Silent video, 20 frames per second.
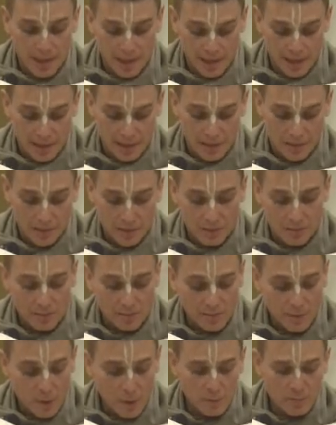It is
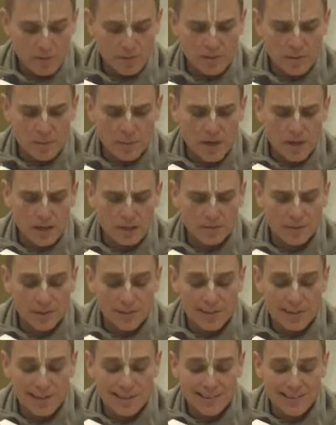confirmed in the
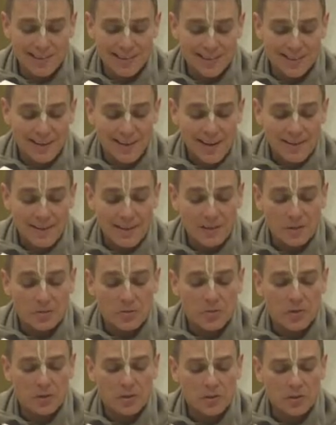Bhagavad Gita that
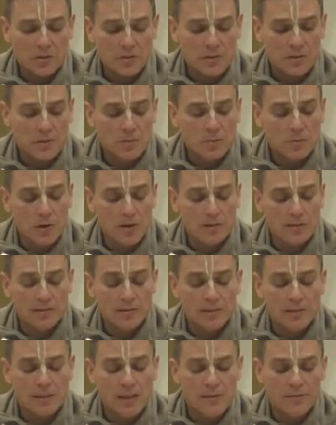Krishna is
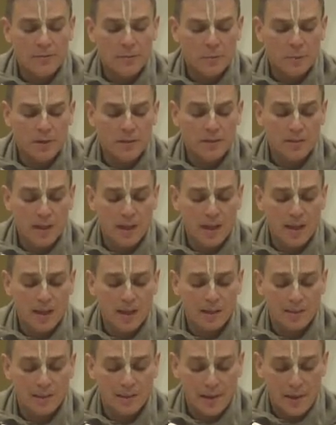present in everyone's
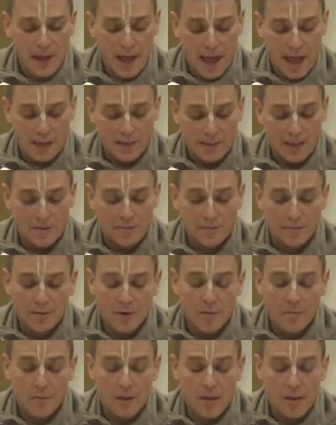heart, and that from